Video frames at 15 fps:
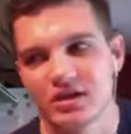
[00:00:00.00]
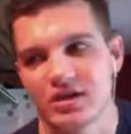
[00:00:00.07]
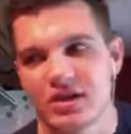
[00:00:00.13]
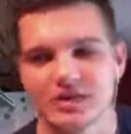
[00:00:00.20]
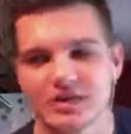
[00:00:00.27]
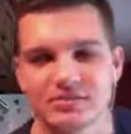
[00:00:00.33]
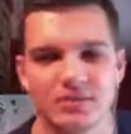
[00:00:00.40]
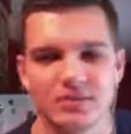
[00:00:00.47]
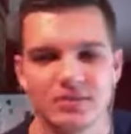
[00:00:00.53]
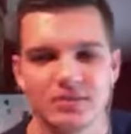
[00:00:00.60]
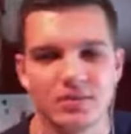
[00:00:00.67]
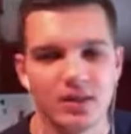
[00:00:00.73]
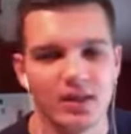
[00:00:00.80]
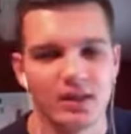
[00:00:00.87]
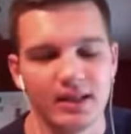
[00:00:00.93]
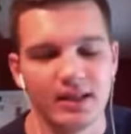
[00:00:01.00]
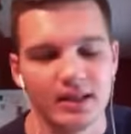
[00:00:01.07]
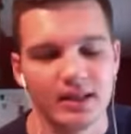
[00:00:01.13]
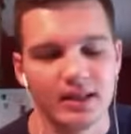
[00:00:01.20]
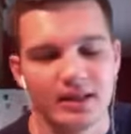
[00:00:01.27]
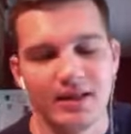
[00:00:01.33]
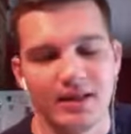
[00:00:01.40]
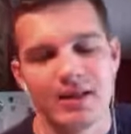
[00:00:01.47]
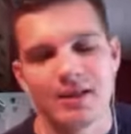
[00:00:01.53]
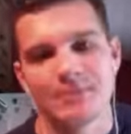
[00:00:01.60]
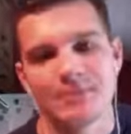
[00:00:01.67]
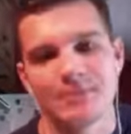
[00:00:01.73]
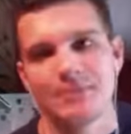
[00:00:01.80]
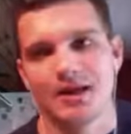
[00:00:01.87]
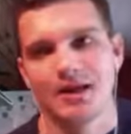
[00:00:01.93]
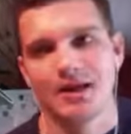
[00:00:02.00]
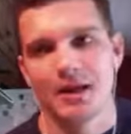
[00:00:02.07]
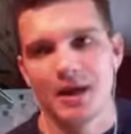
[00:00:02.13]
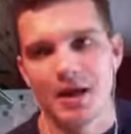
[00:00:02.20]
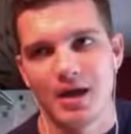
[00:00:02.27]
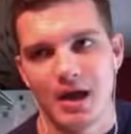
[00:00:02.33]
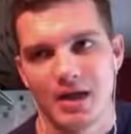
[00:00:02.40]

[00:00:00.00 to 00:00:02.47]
he hasn't pitched well lately, but